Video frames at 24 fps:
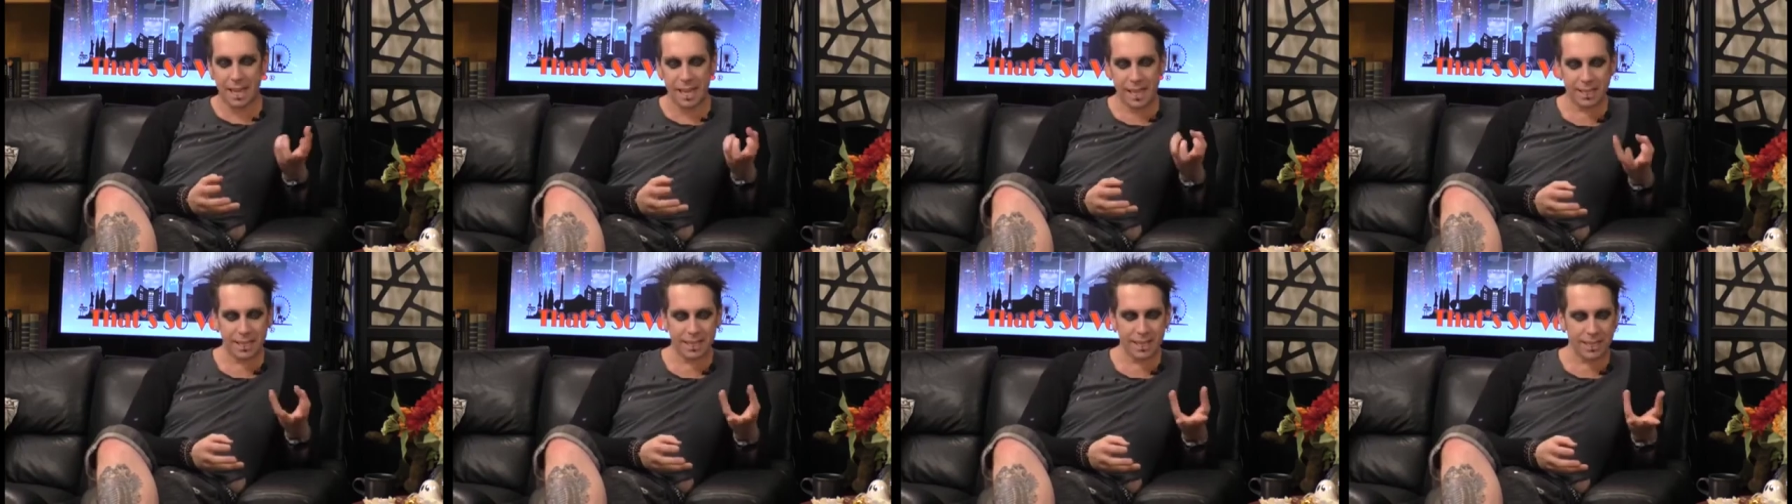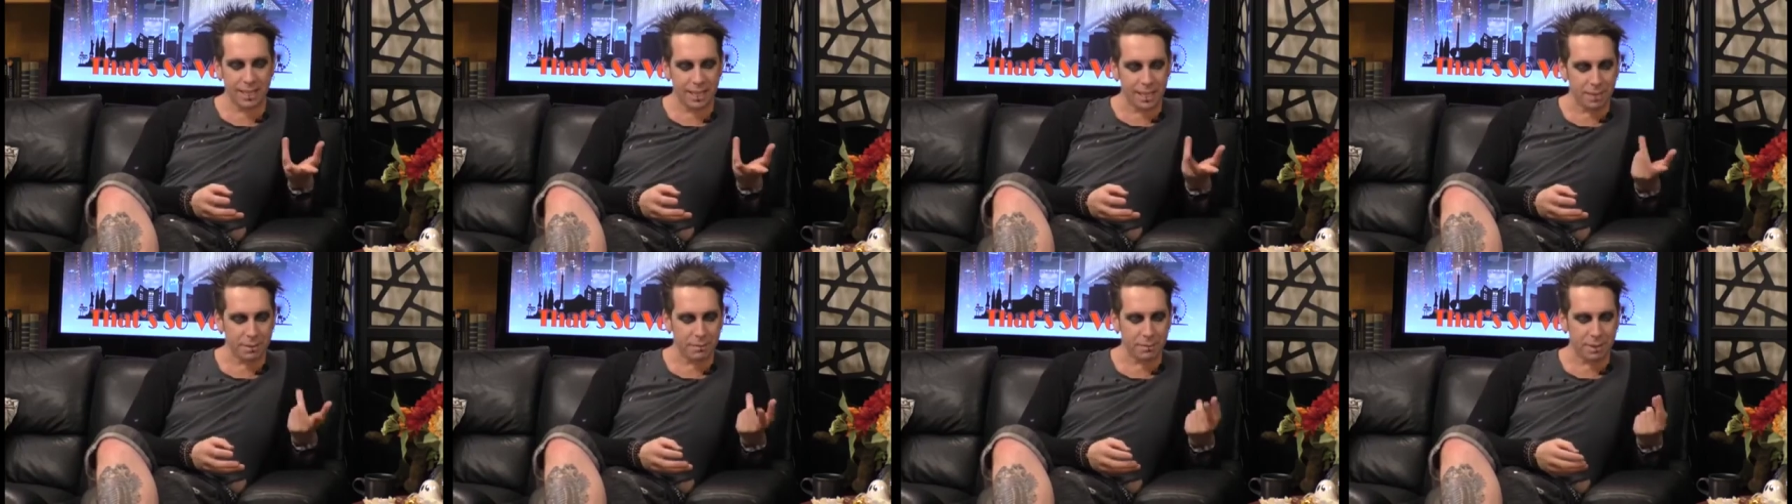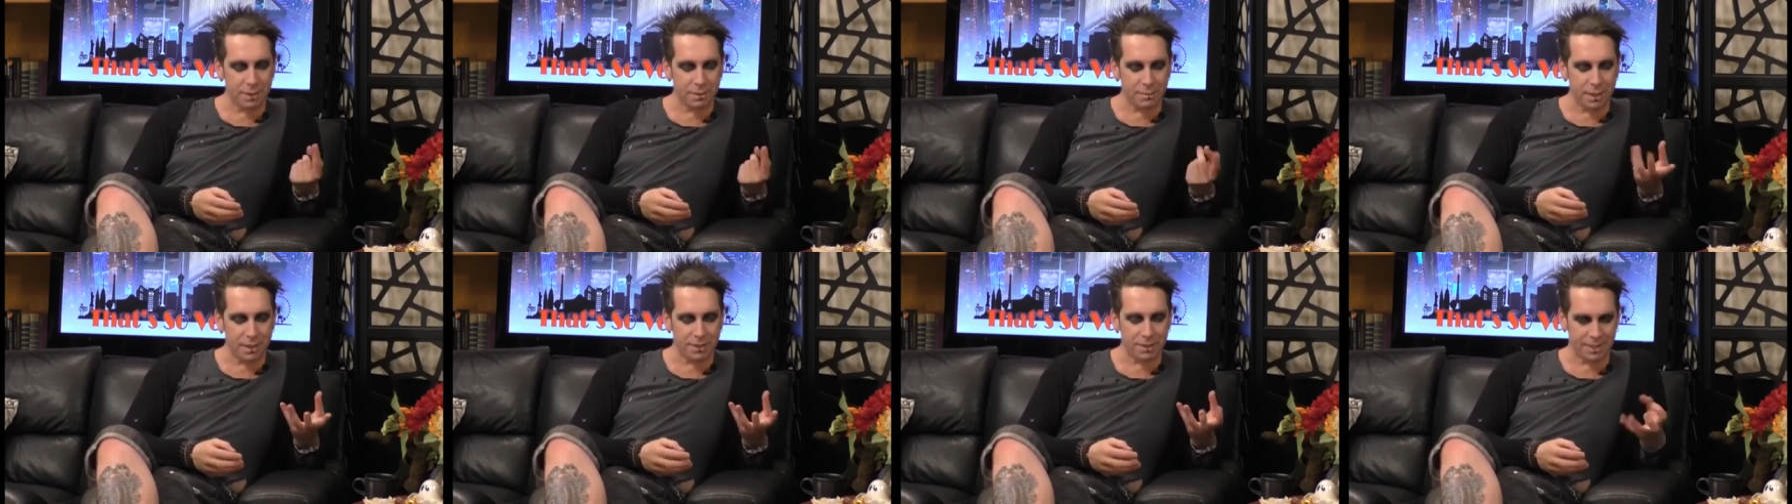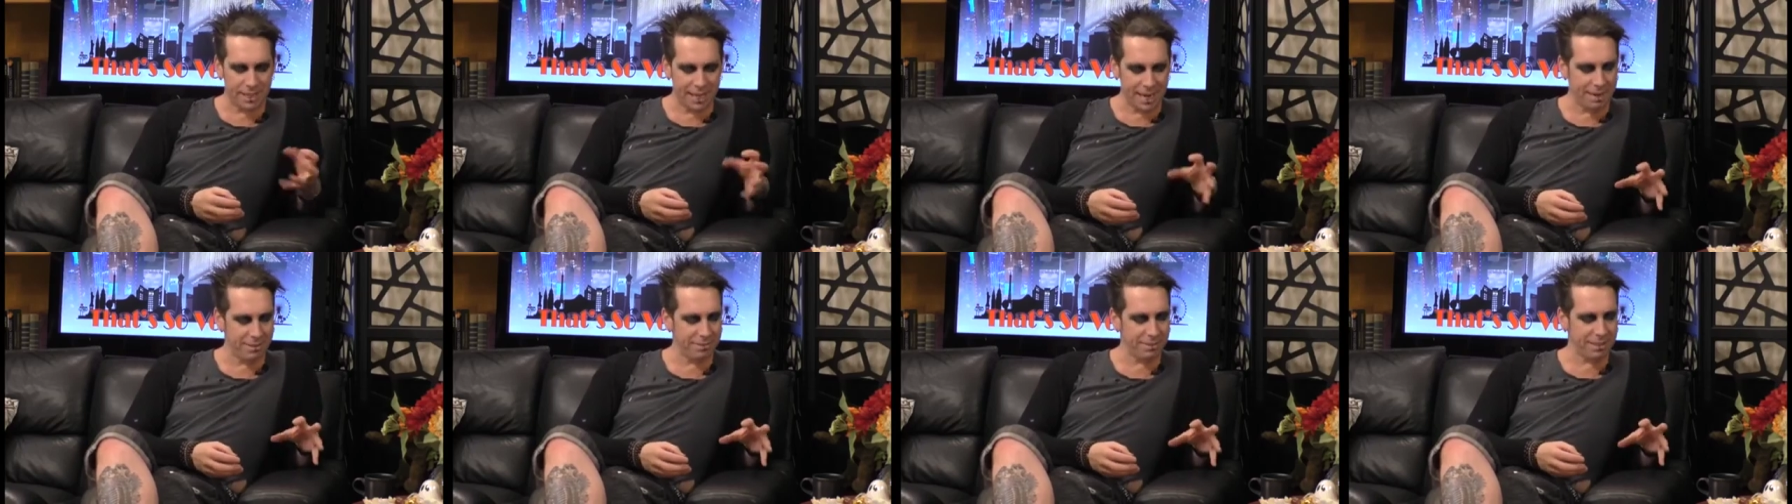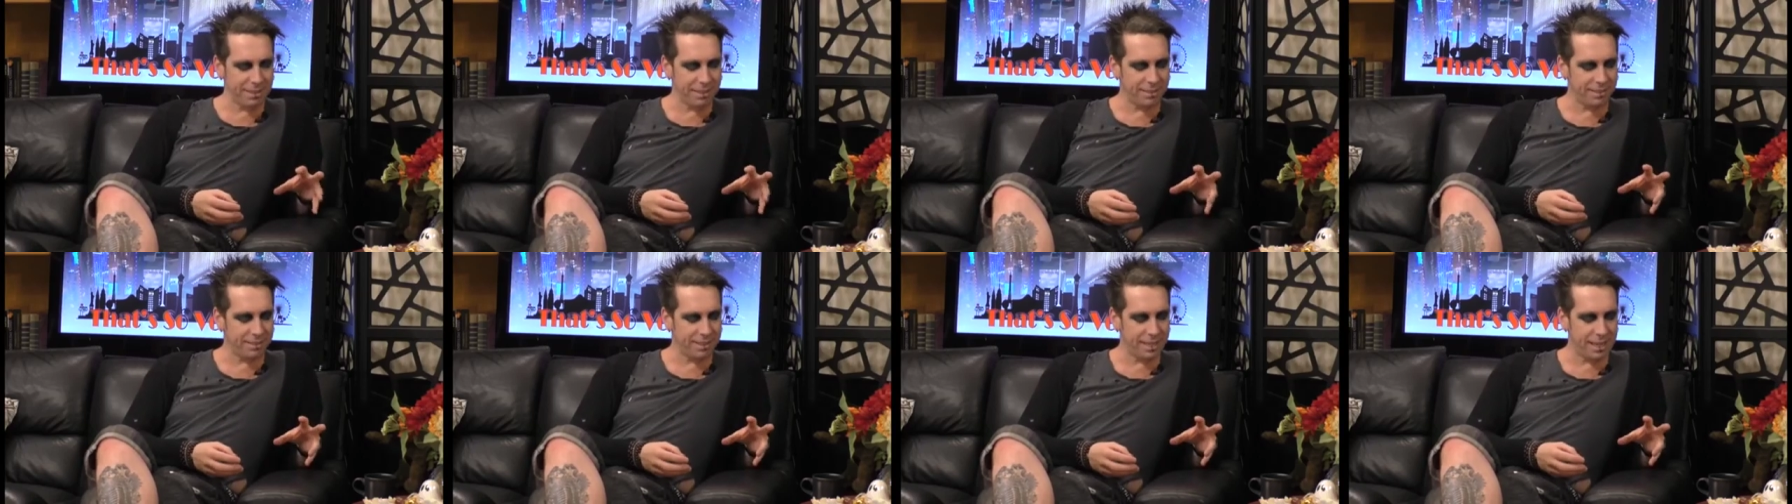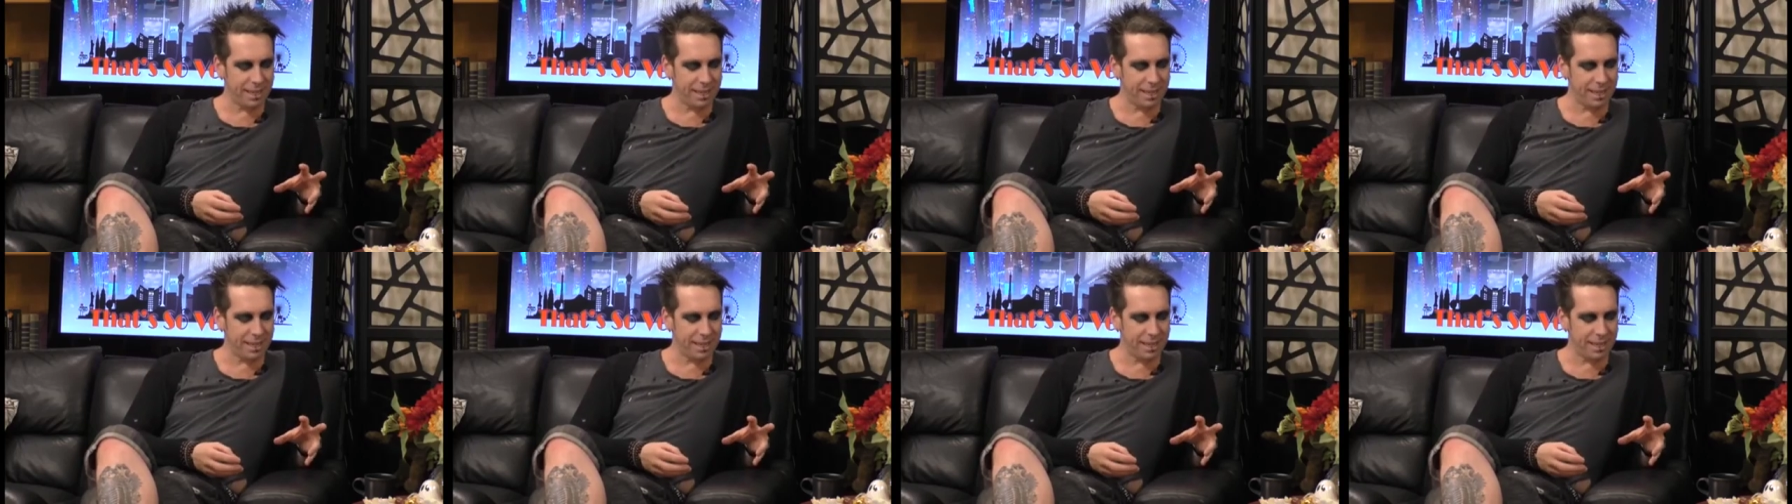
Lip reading: And then the other one about the character is